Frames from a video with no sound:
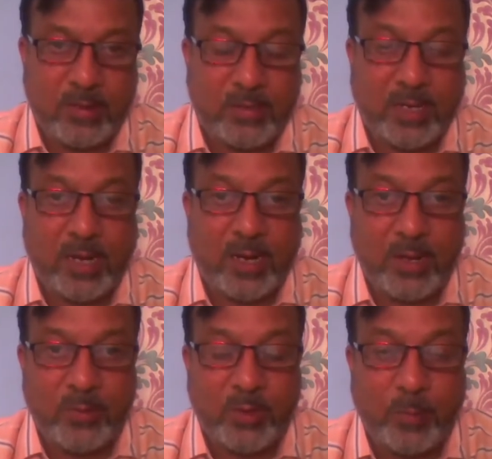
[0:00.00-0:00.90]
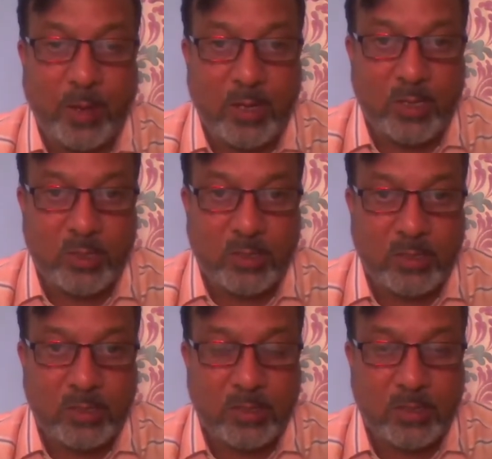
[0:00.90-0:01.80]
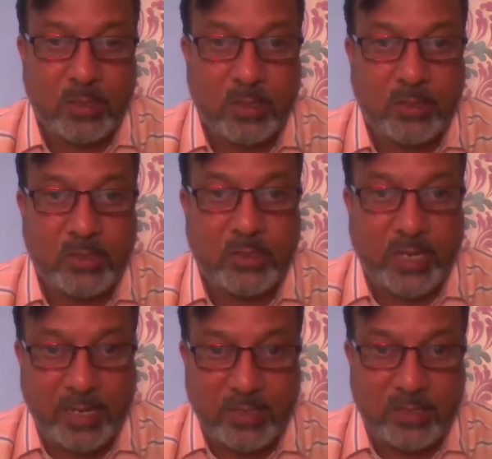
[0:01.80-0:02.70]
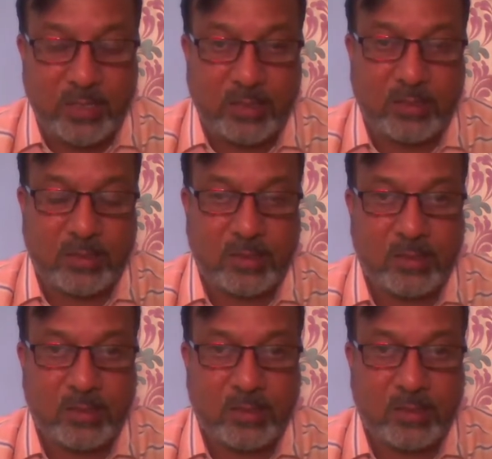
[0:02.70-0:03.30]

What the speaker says: Second day when the parents checks this,